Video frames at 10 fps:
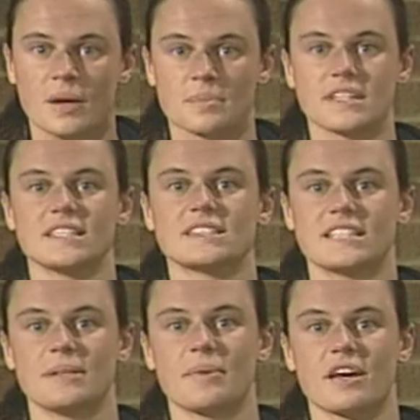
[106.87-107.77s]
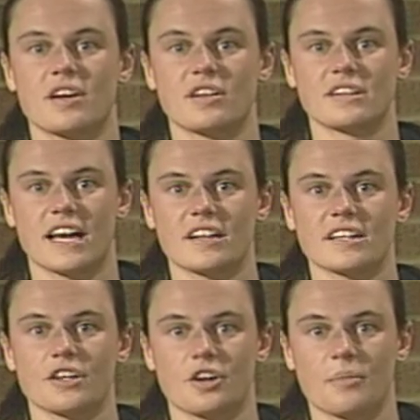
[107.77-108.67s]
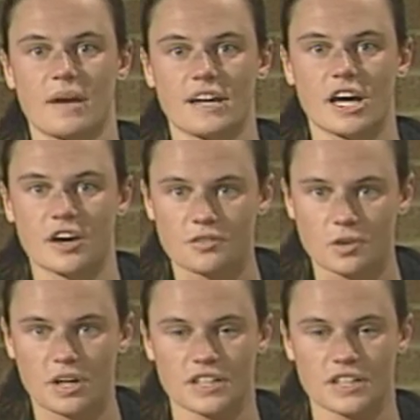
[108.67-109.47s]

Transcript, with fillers: Please email Kelly or Amanda if you are